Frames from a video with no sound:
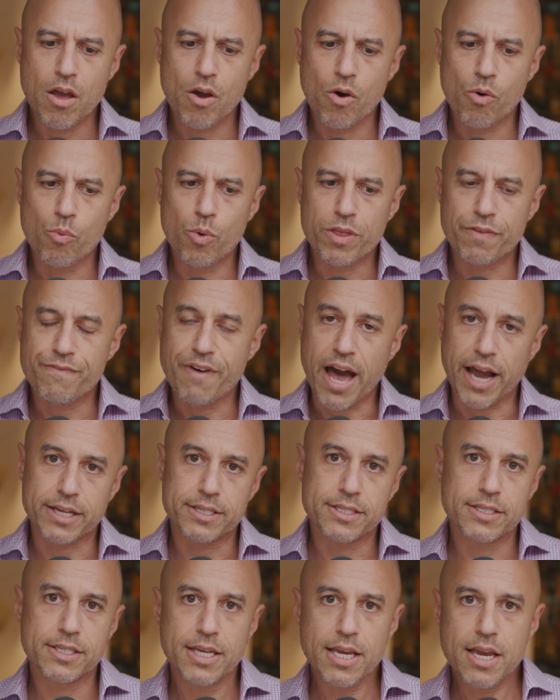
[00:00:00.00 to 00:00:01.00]
with
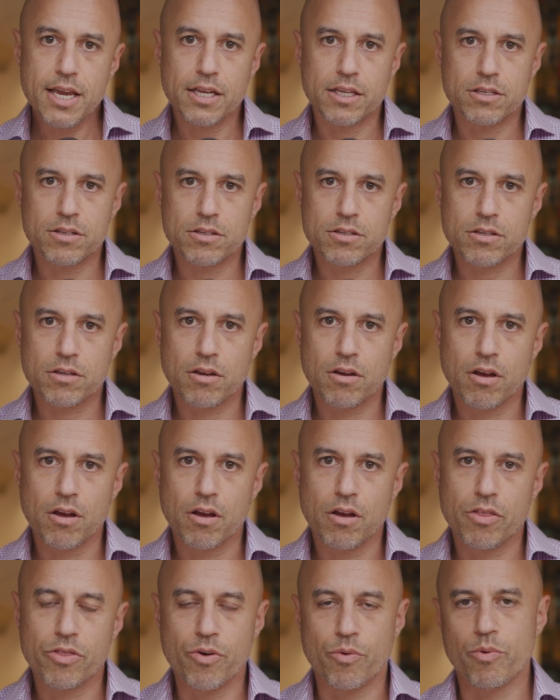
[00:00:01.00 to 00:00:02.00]
vaccines,
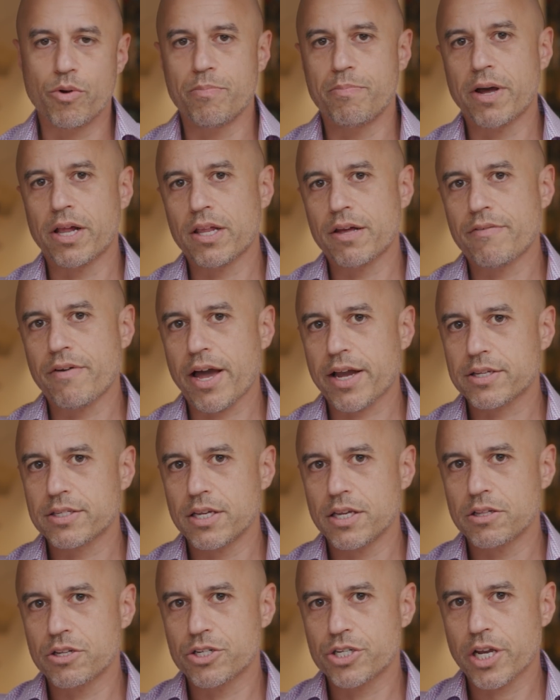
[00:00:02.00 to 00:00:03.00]
the rubella
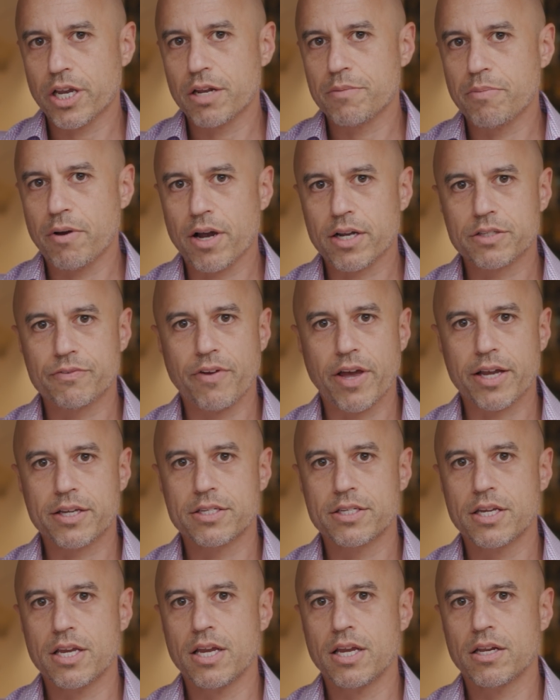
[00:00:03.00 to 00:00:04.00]
vaccine, the chickenpox
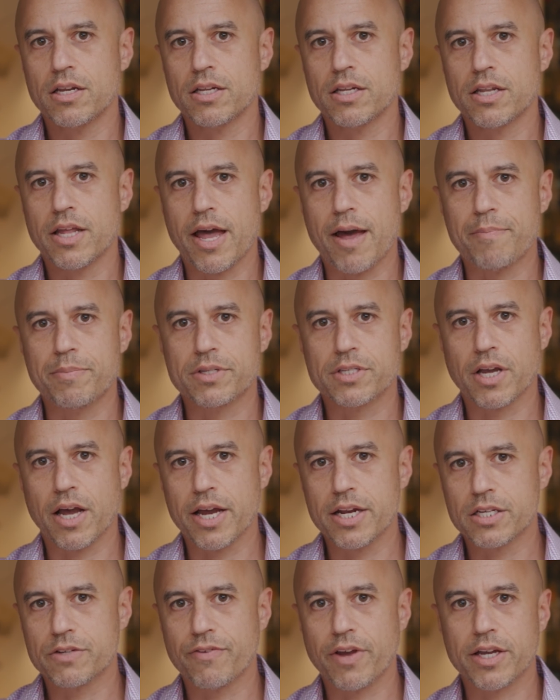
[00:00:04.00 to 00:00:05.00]
vaccine, the
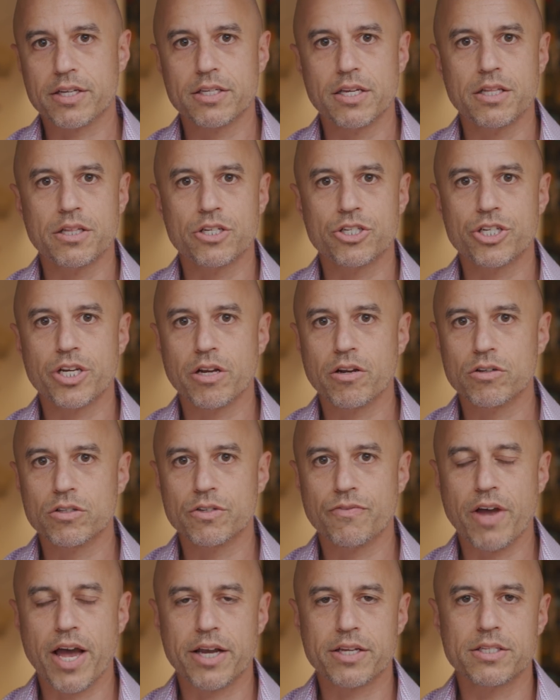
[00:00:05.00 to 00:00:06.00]
hepatitis vaccine, the shingles
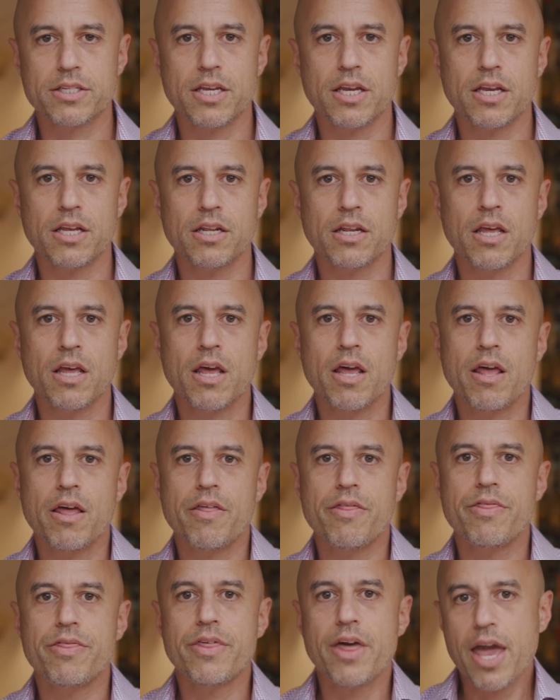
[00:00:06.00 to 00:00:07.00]
vaccine,
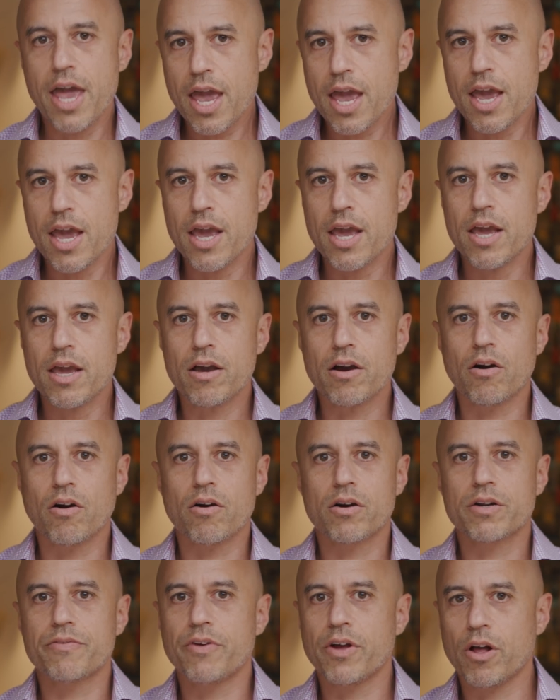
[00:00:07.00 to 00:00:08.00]
they
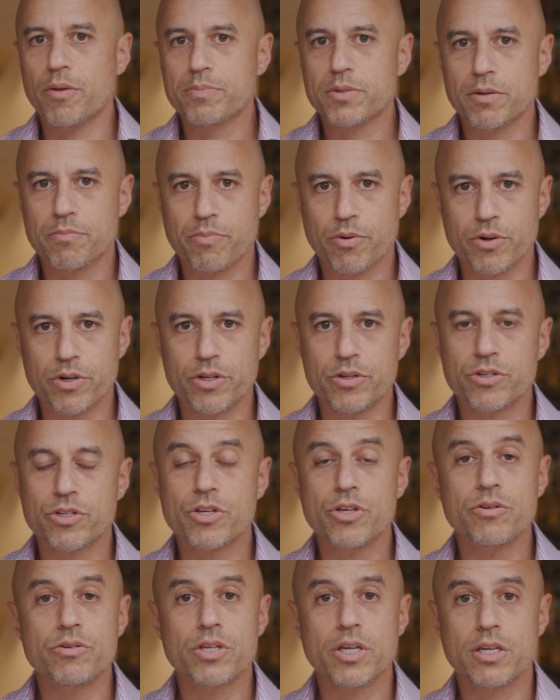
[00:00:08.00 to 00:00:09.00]
are developed and produced
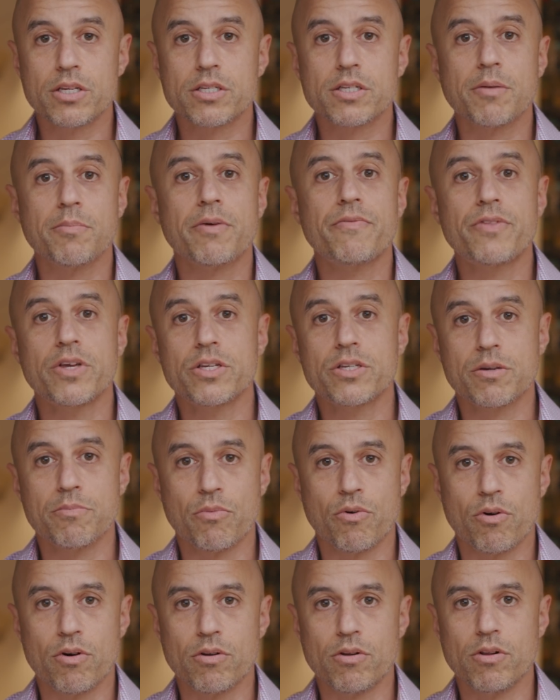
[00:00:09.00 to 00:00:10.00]
using some of these
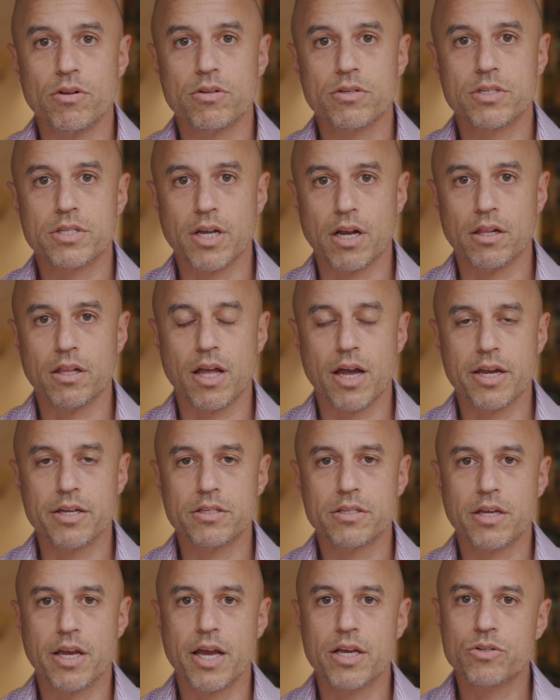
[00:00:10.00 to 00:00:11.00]
immortal cell
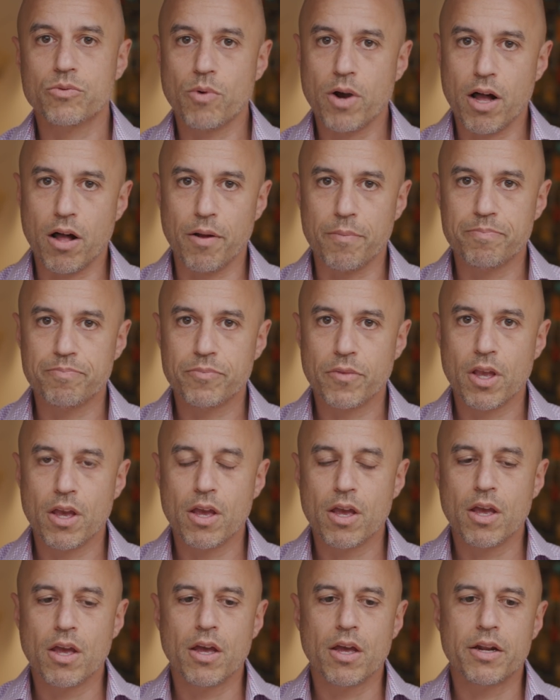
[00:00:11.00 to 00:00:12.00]
lines as well.
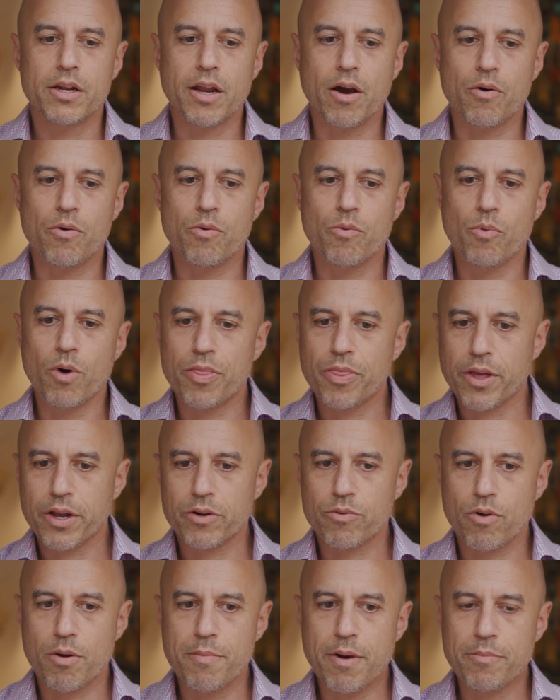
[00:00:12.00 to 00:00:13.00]
Now, one thing
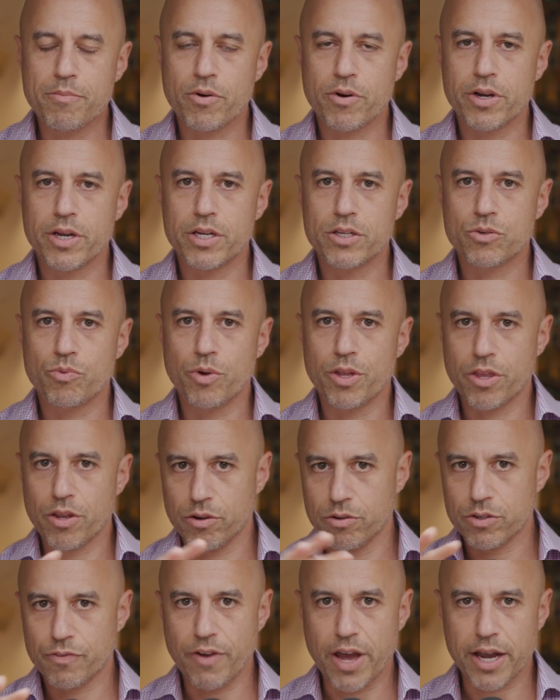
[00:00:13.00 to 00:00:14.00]
to remember is with
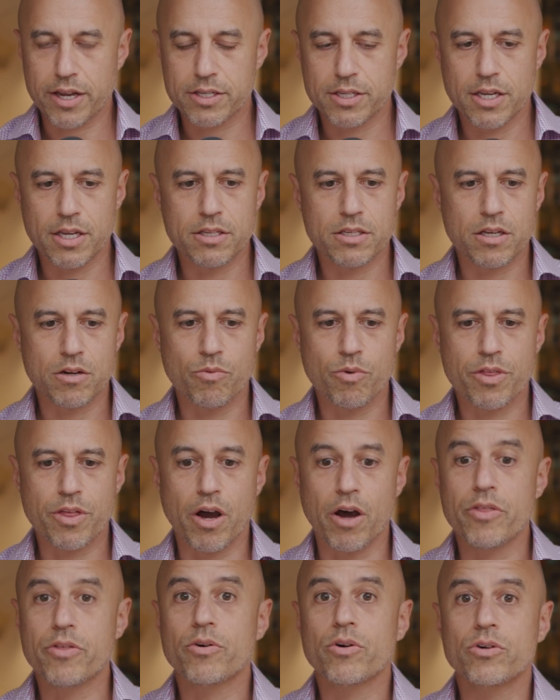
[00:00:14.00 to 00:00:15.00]
those vaccines and with
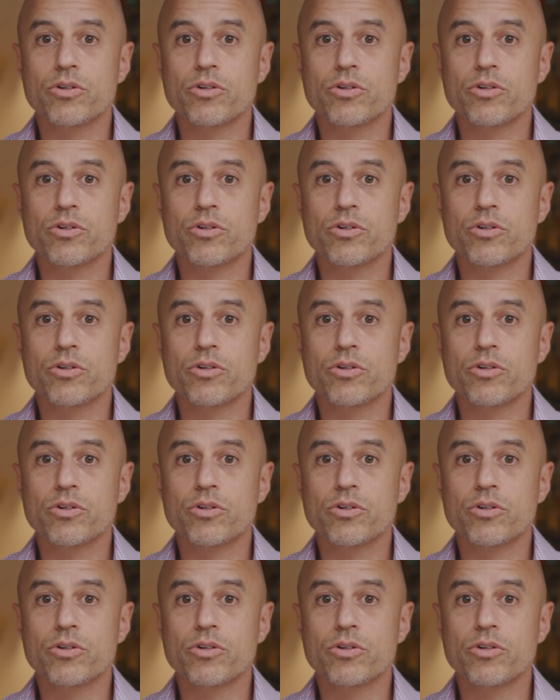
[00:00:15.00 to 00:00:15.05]
other